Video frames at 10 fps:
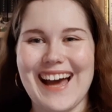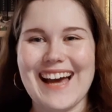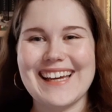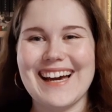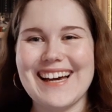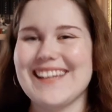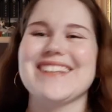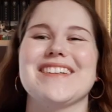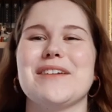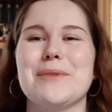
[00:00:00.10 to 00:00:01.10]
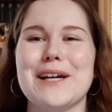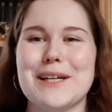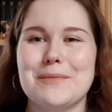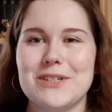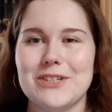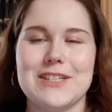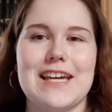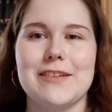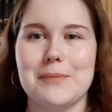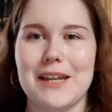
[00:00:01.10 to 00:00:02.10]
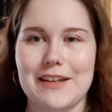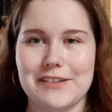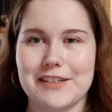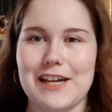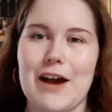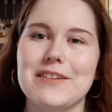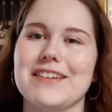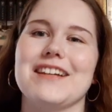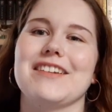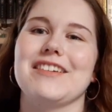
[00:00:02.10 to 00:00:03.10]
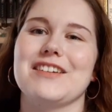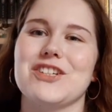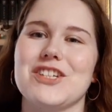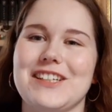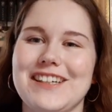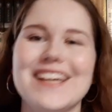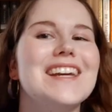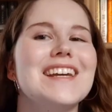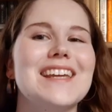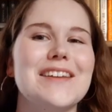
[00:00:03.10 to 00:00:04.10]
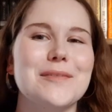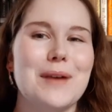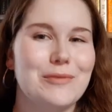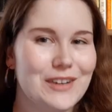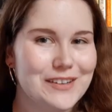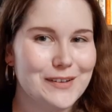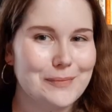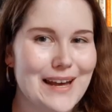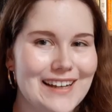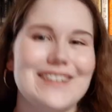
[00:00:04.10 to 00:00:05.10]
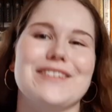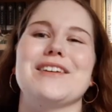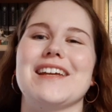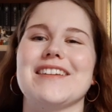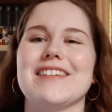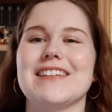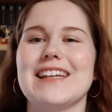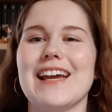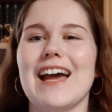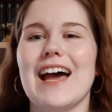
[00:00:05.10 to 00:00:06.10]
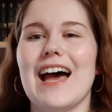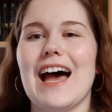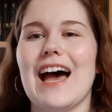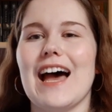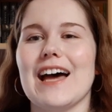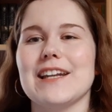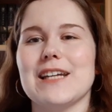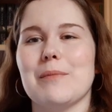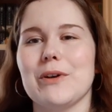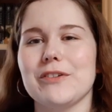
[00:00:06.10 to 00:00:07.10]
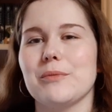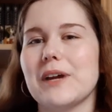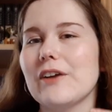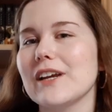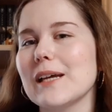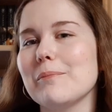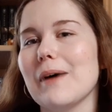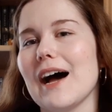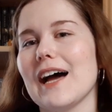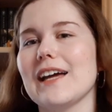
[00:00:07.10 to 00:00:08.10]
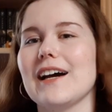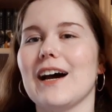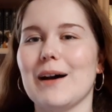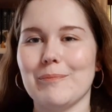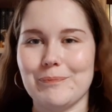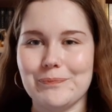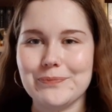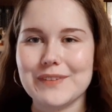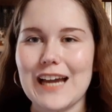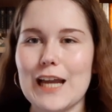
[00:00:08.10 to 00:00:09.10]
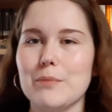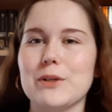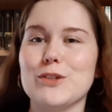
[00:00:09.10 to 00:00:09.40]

Hi guys and welcome to today's Malazan counseling session. Yes, my face is back as you can see and I'm also wearing my um, Anna